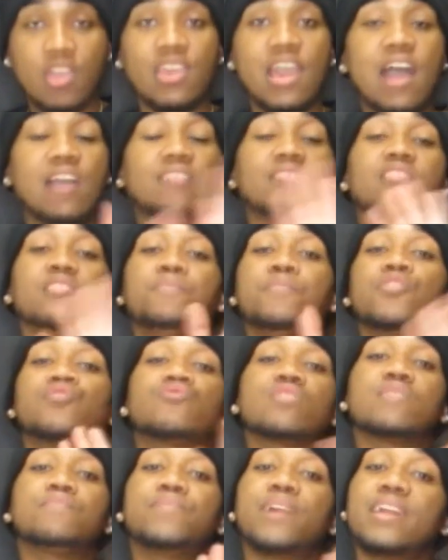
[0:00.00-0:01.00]
Y'all can sit up here
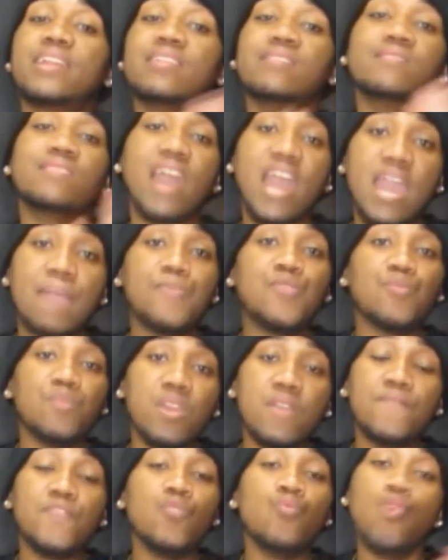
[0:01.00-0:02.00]
and try to play these games with
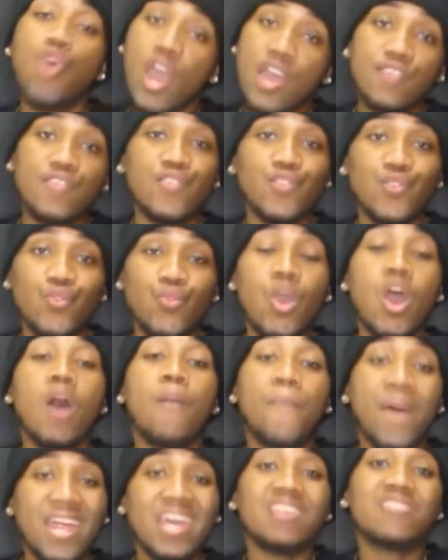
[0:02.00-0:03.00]
me if you want to,
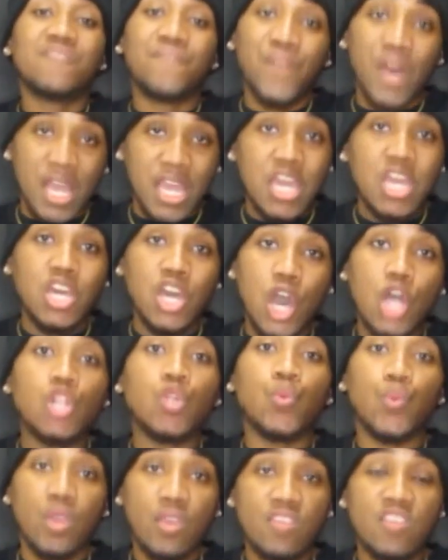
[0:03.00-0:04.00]
but it's fucking
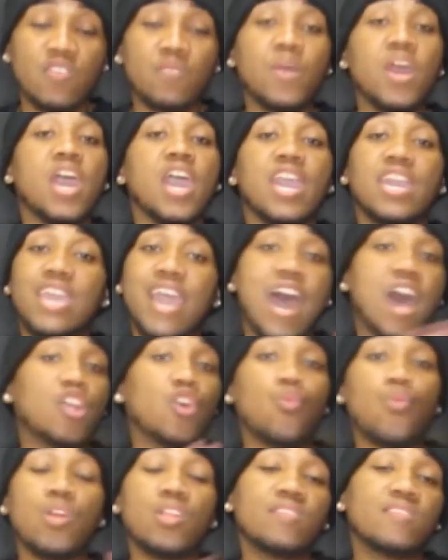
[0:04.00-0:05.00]
colorism, and y'all
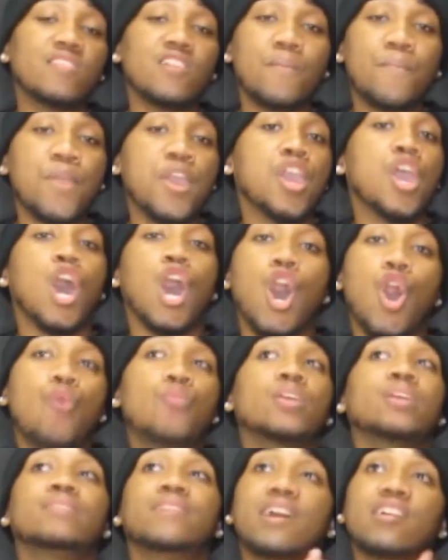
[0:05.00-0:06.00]
don't want to sit up here and
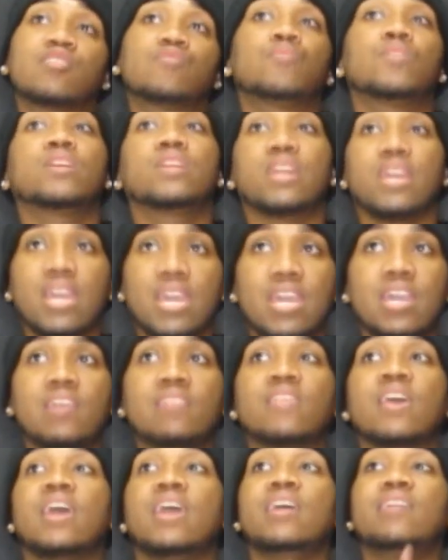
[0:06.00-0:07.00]
own it. That's what it
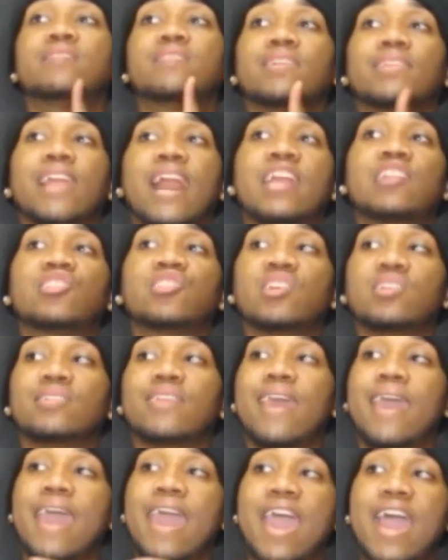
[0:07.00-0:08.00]
is. It's a lot of
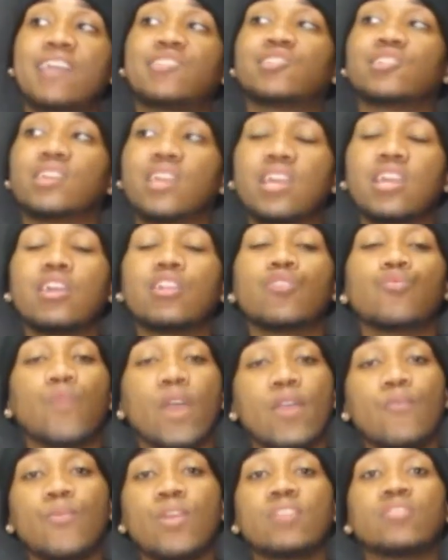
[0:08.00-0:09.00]
shit that Ashley can get
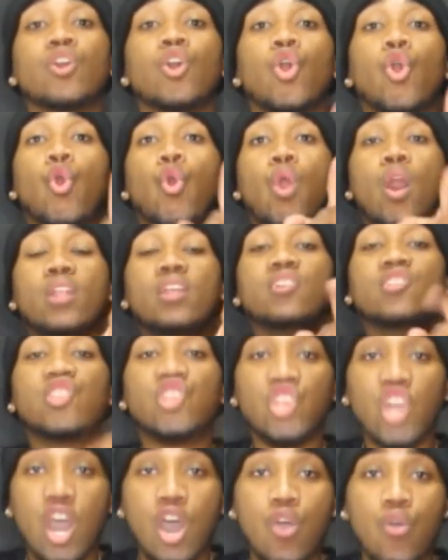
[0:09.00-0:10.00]
away with on this
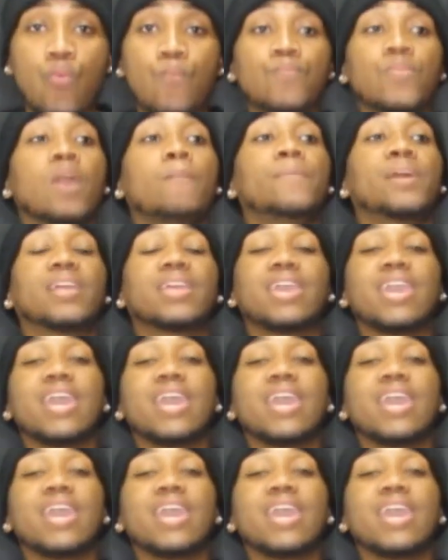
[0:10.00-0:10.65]
show, but